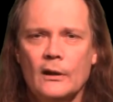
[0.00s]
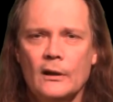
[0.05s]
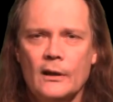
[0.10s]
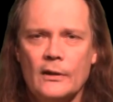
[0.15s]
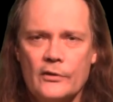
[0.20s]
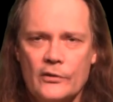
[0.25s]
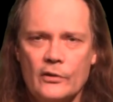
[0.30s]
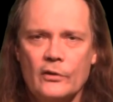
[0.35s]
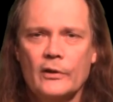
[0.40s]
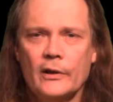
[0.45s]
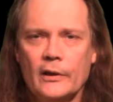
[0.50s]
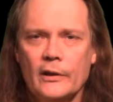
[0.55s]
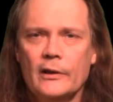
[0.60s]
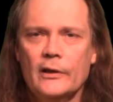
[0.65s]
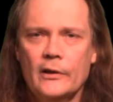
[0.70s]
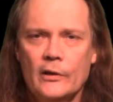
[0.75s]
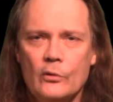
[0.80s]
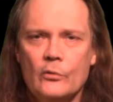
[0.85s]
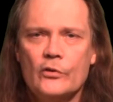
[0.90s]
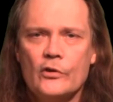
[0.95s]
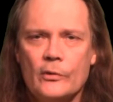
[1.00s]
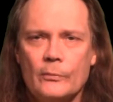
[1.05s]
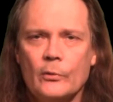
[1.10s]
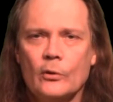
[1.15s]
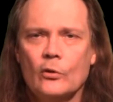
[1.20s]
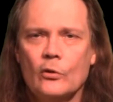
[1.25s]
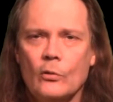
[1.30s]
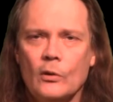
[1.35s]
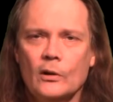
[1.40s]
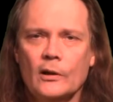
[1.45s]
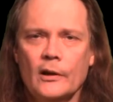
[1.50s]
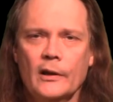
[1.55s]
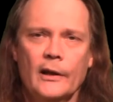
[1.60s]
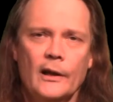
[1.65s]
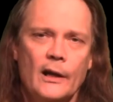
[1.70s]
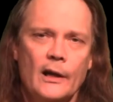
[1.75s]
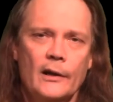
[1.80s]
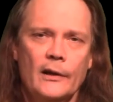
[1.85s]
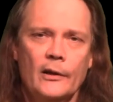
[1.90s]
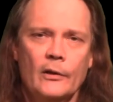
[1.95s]
and still get usable quality
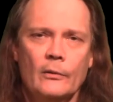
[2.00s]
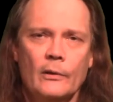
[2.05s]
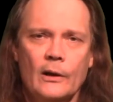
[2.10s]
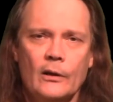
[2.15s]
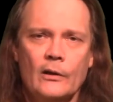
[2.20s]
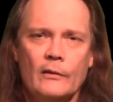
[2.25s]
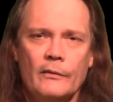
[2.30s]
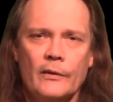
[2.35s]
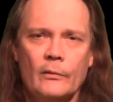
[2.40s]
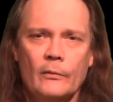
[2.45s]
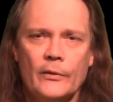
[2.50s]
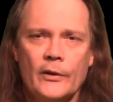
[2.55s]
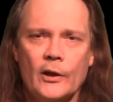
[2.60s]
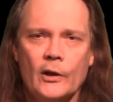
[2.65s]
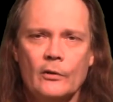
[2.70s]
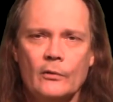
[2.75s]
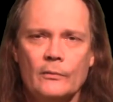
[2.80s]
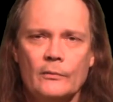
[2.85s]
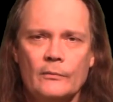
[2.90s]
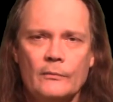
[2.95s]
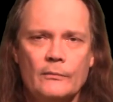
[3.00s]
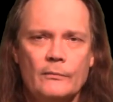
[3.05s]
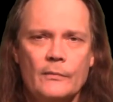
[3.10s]
audio out of it without